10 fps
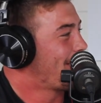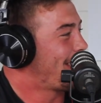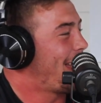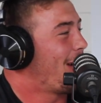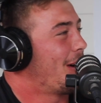
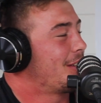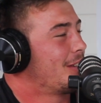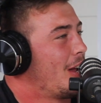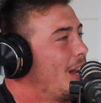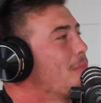Yeah, I
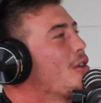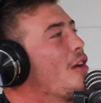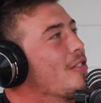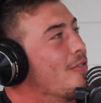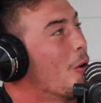leapt over
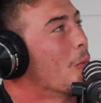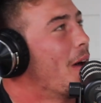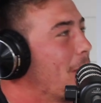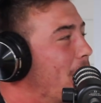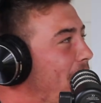the fullback,
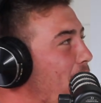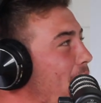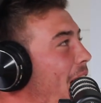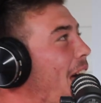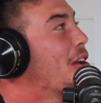but he would
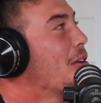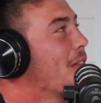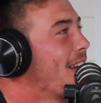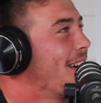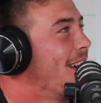argue that
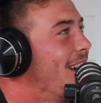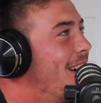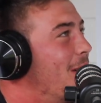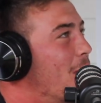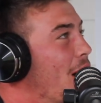
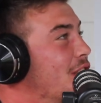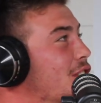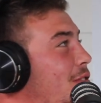I just